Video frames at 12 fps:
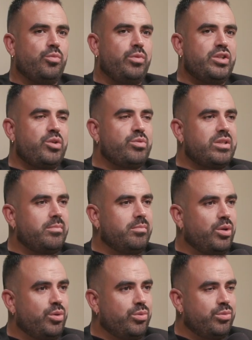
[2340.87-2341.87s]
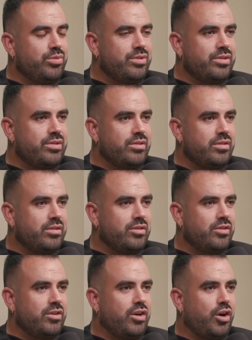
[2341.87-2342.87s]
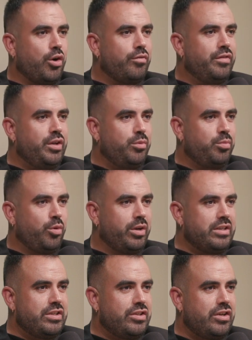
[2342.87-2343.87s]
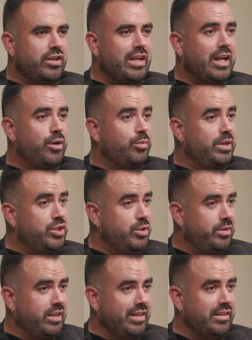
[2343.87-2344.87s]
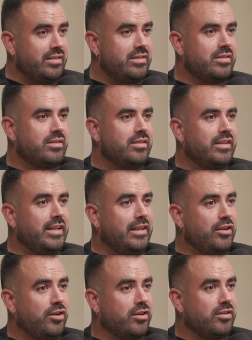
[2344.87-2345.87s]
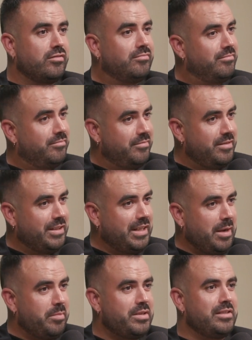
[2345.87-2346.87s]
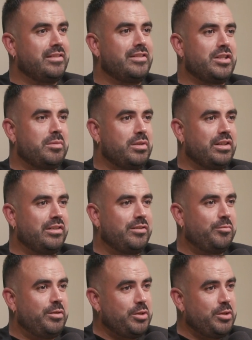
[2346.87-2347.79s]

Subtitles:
We don't impose our viewpoint on how we do things in our capital in Dublin.